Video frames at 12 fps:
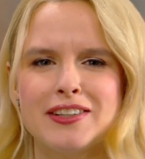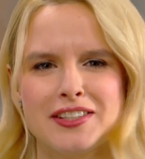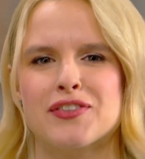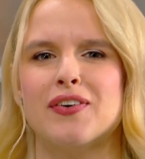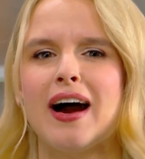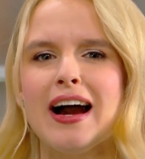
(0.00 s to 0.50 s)
ever
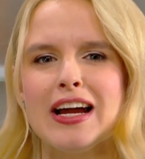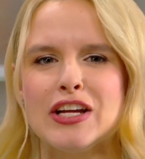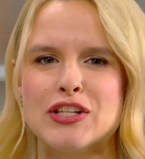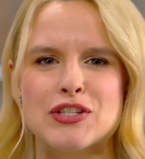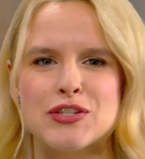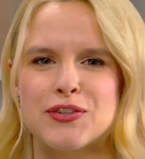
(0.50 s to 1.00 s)

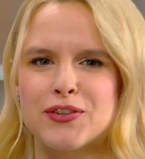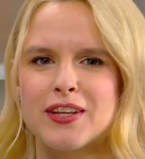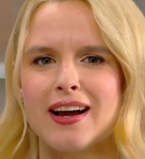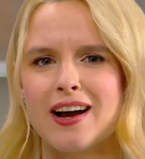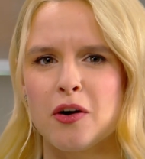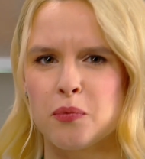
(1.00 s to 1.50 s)
tried to do
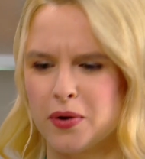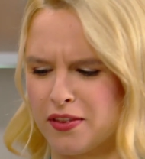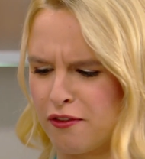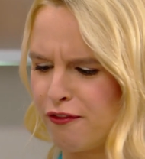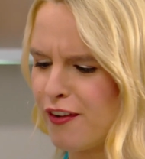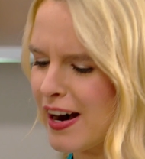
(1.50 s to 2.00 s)
that
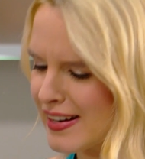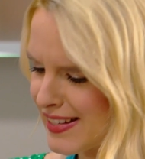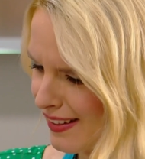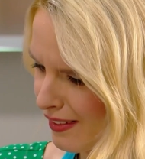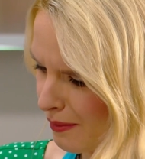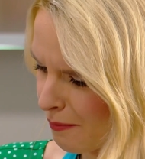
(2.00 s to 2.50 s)
with a
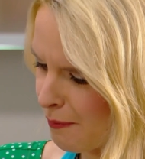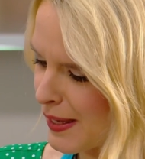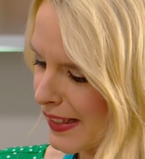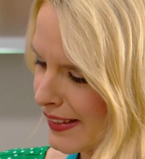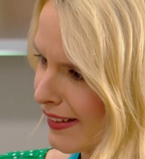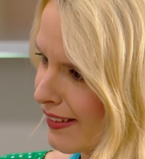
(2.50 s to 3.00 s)
vertical
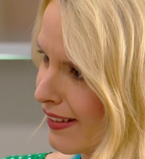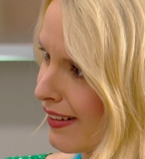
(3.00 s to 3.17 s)
pillar?